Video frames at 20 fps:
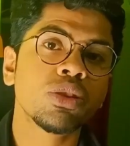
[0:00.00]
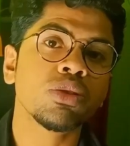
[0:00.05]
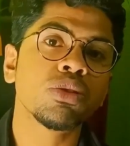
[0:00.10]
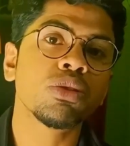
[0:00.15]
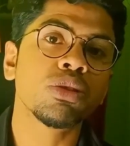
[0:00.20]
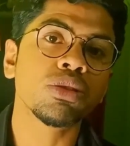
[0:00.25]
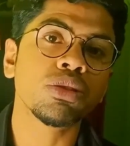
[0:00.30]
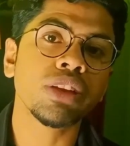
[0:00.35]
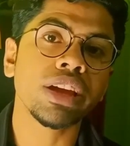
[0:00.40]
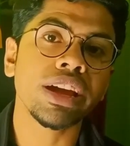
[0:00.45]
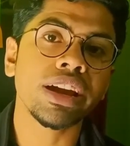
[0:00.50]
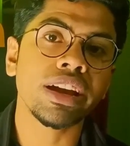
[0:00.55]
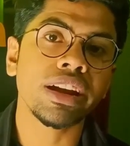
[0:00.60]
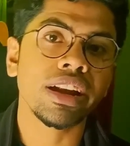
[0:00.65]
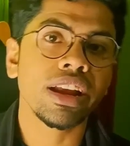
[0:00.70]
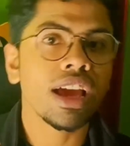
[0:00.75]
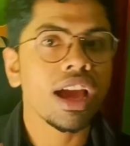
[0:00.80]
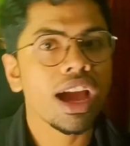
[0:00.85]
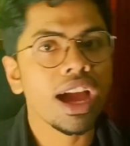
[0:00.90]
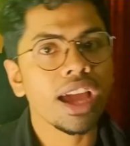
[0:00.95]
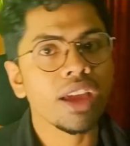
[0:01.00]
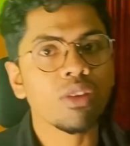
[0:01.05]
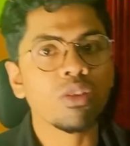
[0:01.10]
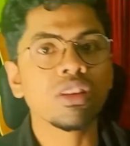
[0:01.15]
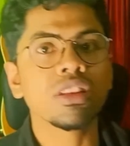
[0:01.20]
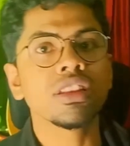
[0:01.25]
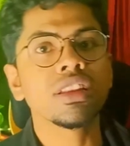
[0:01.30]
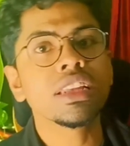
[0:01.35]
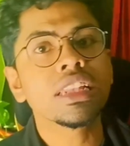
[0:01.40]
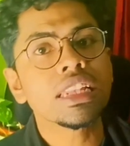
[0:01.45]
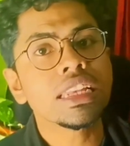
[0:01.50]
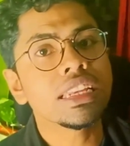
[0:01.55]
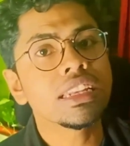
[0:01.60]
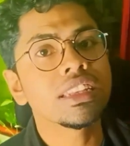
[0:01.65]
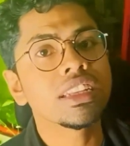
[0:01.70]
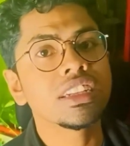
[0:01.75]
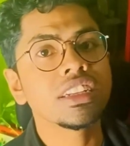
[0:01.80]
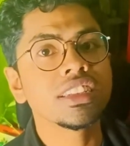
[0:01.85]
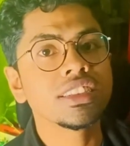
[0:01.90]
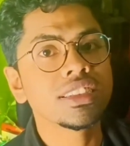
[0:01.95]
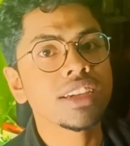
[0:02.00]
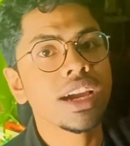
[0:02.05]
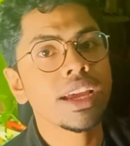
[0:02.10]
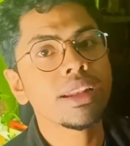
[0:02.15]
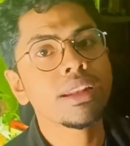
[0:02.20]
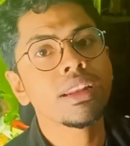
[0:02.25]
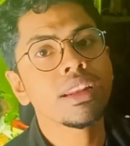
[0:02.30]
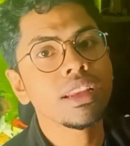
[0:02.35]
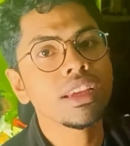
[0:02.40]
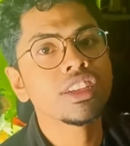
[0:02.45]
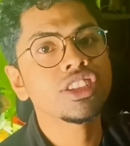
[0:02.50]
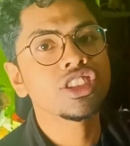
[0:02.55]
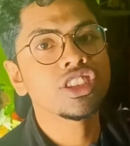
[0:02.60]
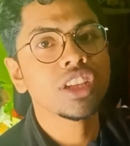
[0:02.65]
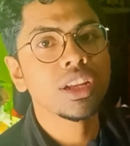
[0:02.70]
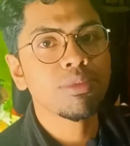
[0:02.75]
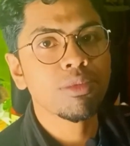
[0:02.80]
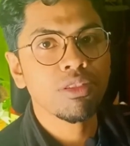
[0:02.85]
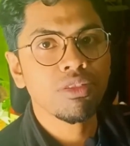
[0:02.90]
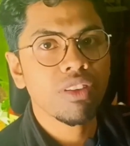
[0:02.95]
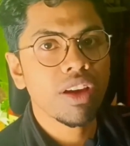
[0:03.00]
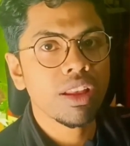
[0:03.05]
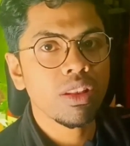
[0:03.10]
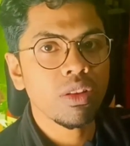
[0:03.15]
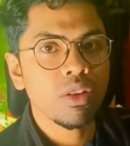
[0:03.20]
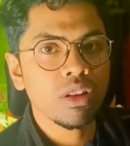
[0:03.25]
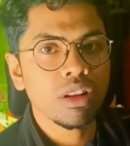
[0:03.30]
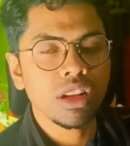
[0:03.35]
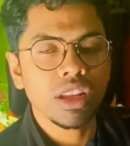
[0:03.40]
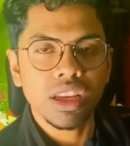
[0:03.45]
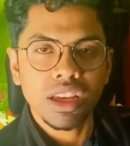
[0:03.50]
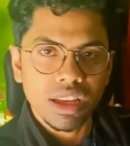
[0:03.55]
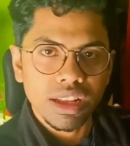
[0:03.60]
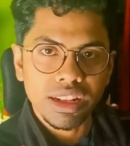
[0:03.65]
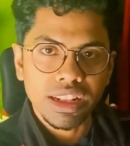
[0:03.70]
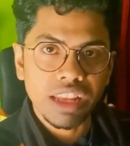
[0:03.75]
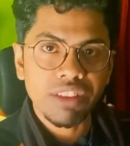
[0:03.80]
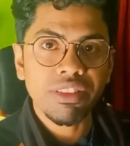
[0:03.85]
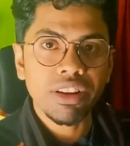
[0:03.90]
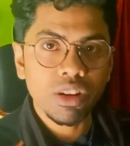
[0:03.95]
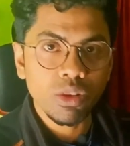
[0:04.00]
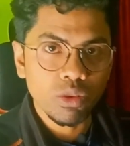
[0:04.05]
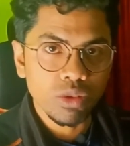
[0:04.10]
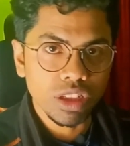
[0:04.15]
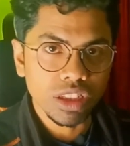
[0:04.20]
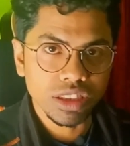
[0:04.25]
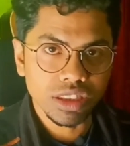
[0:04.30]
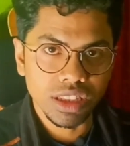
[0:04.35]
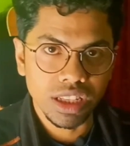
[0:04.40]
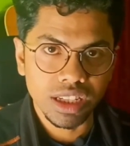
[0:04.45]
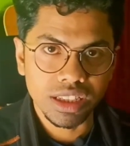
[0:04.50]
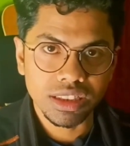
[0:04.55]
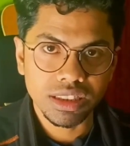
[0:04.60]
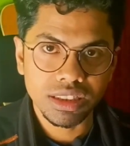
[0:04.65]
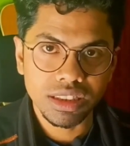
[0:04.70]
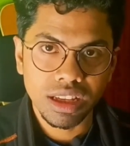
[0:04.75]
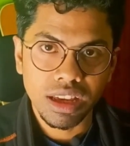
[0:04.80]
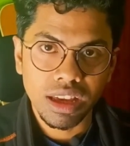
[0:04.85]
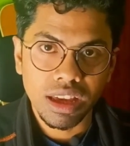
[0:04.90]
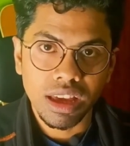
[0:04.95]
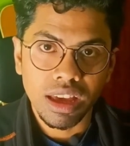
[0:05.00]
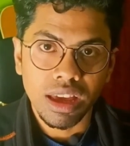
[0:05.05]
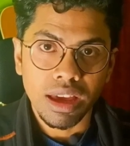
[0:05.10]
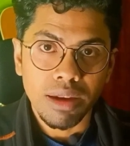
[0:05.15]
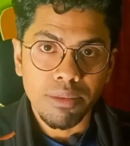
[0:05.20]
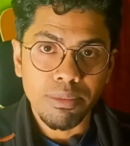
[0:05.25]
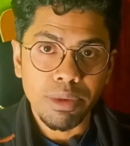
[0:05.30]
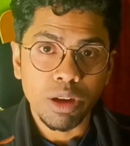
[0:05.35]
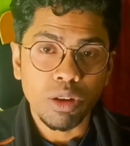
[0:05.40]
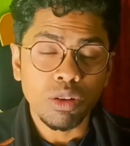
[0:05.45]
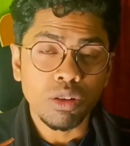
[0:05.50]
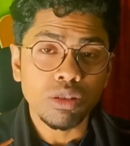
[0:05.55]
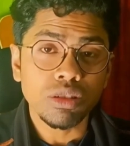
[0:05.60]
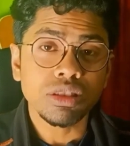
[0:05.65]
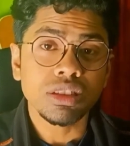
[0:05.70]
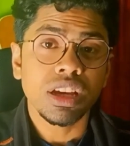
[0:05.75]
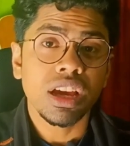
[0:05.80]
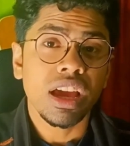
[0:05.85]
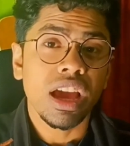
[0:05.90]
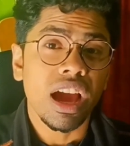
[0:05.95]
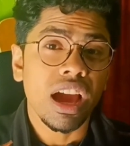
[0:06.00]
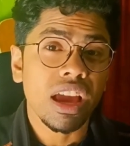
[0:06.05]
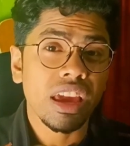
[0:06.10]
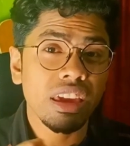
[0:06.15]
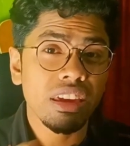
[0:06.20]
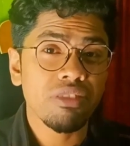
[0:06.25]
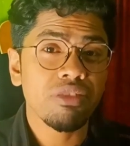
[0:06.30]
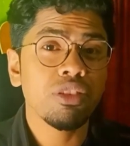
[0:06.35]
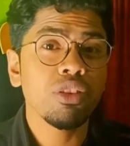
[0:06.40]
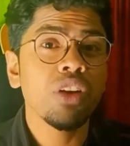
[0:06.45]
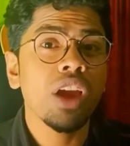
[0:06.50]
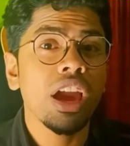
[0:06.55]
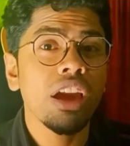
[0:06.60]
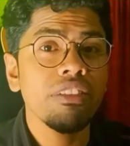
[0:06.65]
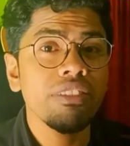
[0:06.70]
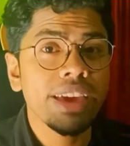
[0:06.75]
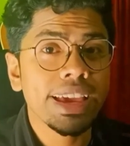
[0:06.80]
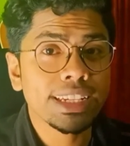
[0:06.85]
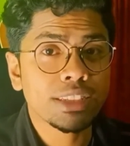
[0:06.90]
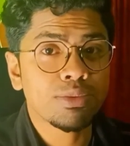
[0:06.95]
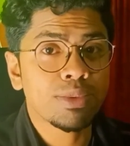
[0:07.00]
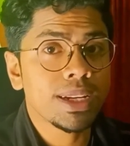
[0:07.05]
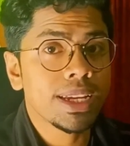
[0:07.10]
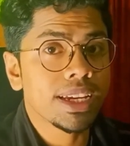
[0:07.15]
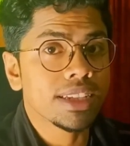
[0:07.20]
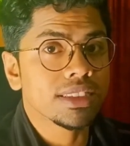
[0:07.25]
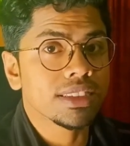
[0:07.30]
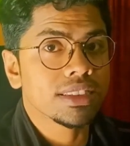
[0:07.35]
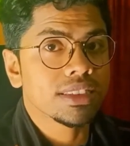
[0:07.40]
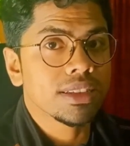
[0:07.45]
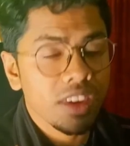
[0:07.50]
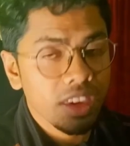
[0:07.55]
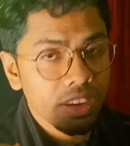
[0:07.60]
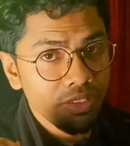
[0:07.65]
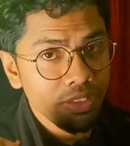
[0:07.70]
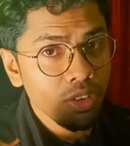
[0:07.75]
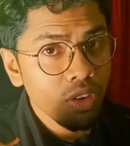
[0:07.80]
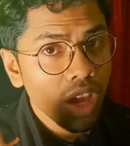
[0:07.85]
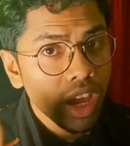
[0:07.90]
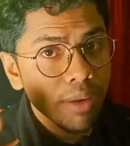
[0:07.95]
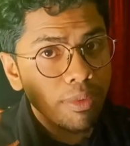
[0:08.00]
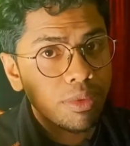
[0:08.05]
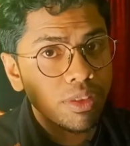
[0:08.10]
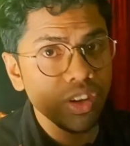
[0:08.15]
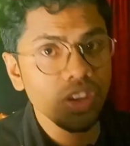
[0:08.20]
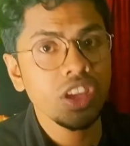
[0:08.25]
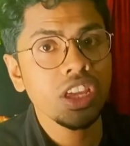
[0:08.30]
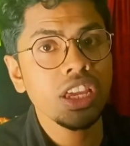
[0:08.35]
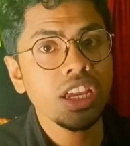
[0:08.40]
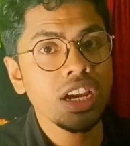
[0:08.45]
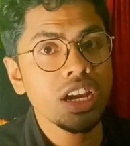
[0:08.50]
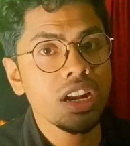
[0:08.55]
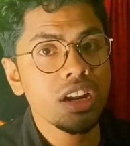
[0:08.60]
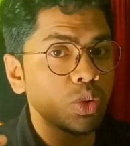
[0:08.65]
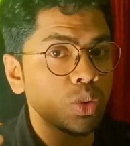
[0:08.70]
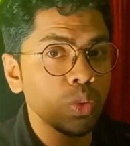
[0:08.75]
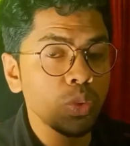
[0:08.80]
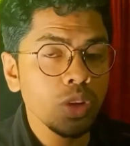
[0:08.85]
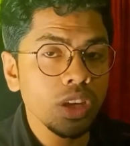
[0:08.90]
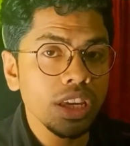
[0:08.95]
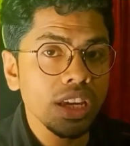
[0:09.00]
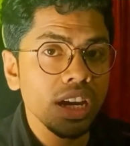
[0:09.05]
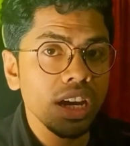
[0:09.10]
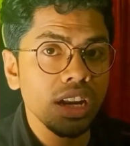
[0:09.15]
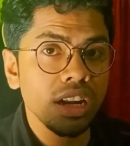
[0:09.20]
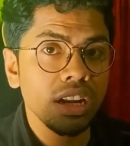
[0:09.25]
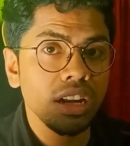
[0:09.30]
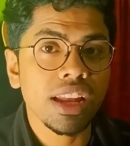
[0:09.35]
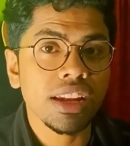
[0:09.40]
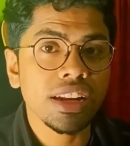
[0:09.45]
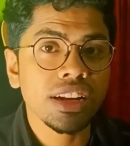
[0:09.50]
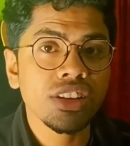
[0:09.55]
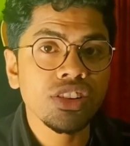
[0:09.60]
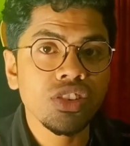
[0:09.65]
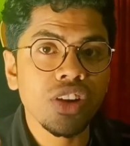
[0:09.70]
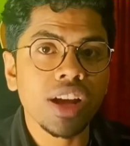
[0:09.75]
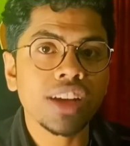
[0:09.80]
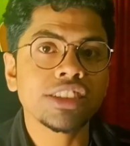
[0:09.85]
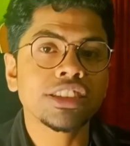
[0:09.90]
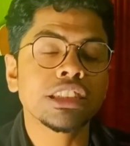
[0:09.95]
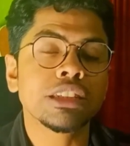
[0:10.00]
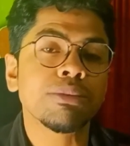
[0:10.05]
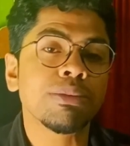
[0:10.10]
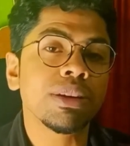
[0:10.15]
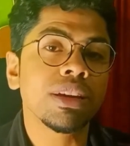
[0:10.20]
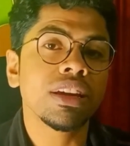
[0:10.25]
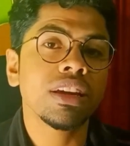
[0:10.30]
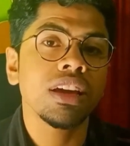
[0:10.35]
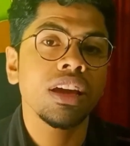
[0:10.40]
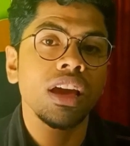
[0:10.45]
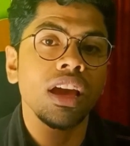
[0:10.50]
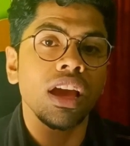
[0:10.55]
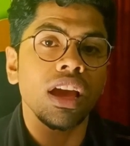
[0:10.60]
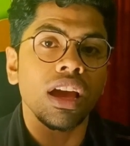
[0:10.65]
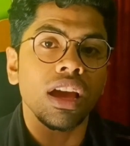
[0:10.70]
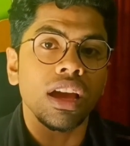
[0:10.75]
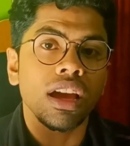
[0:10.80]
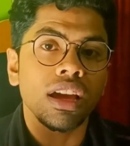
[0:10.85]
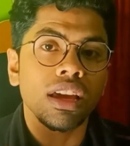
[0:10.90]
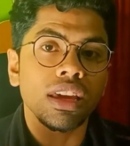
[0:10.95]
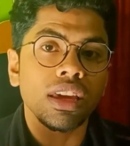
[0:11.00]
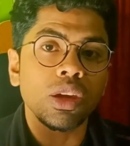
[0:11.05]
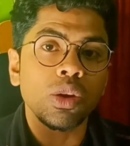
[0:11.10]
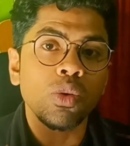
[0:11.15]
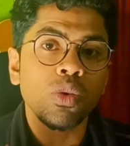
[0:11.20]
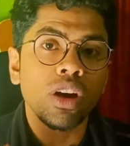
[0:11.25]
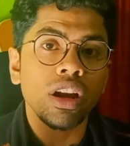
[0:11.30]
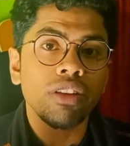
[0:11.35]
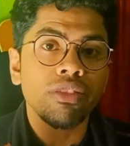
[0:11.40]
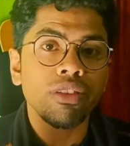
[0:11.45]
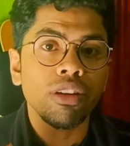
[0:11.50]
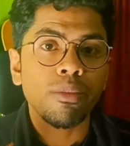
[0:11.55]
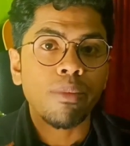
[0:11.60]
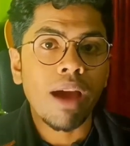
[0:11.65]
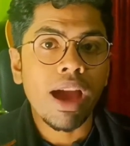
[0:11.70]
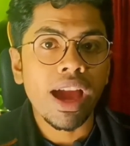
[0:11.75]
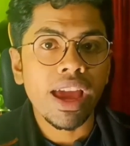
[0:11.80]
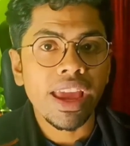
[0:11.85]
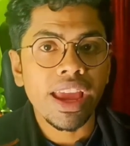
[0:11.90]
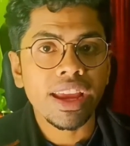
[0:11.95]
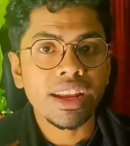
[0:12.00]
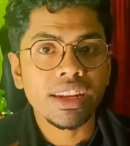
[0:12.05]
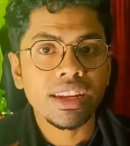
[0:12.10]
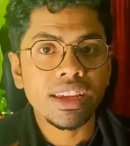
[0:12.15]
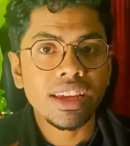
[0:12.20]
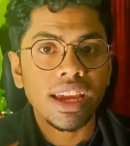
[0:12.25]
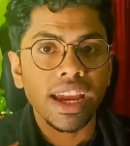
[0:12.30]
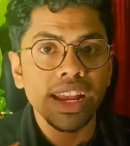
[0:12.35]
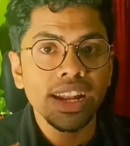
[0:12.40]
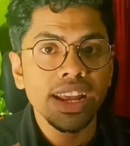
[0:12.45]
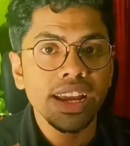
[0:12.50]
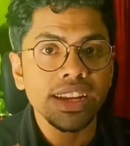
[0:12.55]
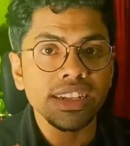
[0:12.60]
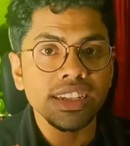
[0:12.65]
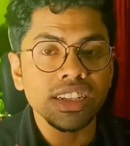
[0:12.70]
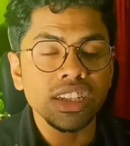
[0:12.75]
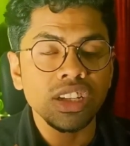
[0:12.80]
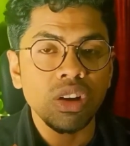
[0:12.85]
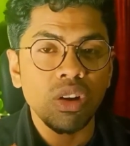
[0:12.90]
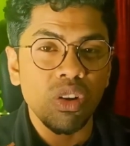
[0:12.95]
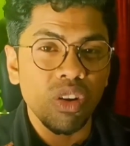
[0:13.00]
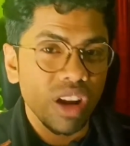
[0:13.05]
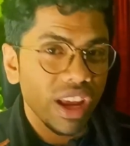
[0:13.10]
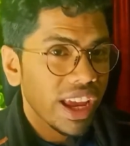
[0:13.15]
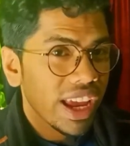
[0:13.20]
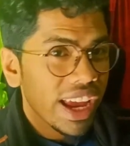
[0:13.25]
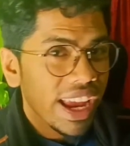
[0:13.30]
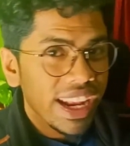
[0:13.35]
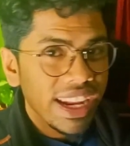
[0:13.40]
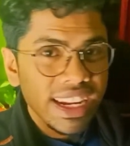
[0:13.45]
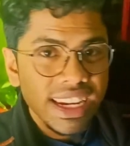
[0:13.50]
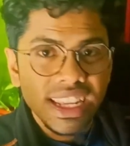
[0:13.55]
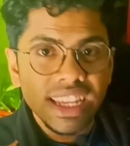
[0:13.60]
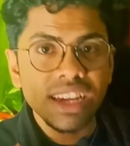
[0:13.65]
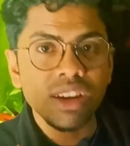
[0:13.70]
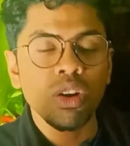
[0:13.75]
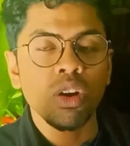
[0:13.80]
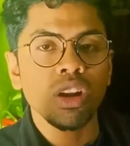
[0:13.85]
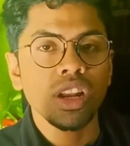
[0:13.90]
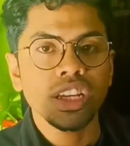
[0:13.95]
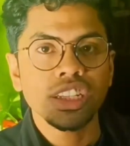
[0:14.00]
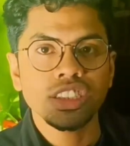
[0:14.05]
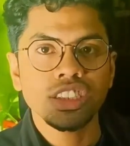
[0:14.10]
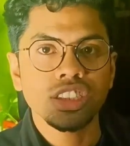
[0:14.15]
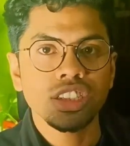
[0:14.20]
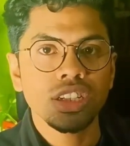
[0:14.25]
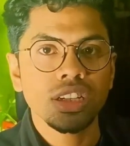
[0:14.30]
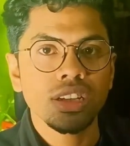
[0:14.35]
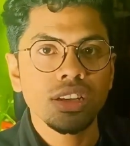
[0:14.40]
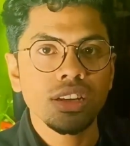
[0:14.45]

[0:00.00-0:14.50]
to go there, I only need the design engineer profile only. Never do these things, because if you have experience, if you have 3 year, 2 year, then trust me, you are from IIT, NIT or any college,